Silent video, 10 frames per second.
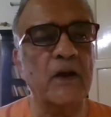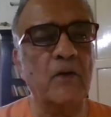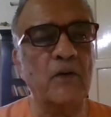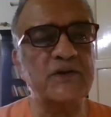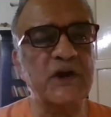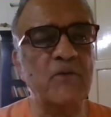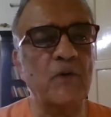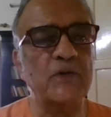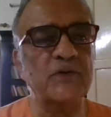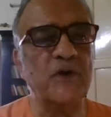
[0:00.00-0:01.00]
Godse
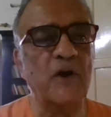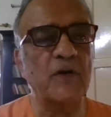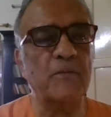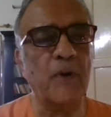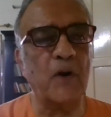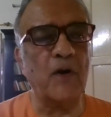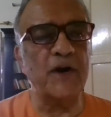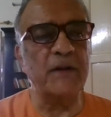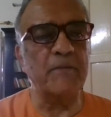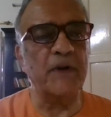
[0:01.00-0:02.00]
was not
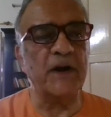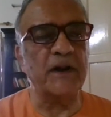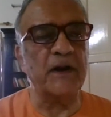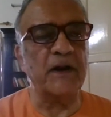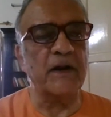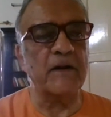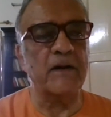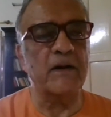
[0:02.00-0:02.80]
born a murderer.